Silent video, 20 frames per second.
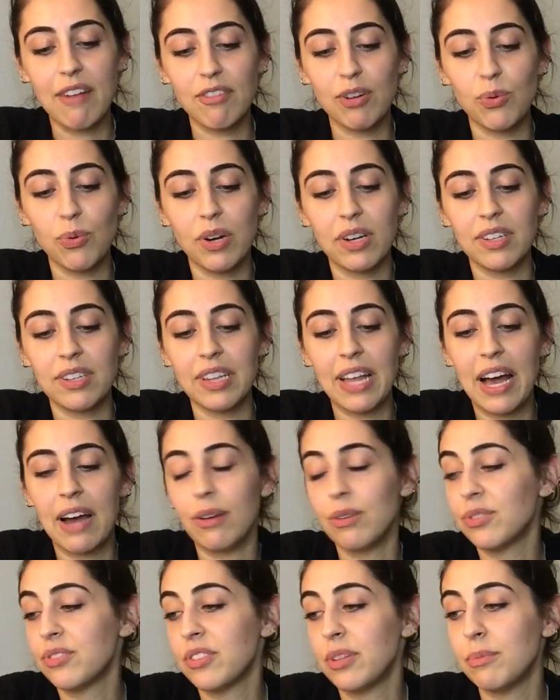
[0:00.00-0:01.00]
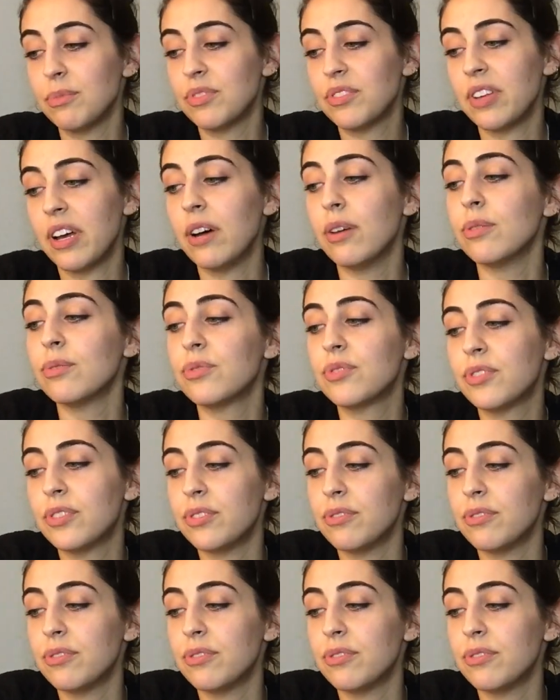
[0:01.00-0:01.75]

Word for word: everyone allows themselves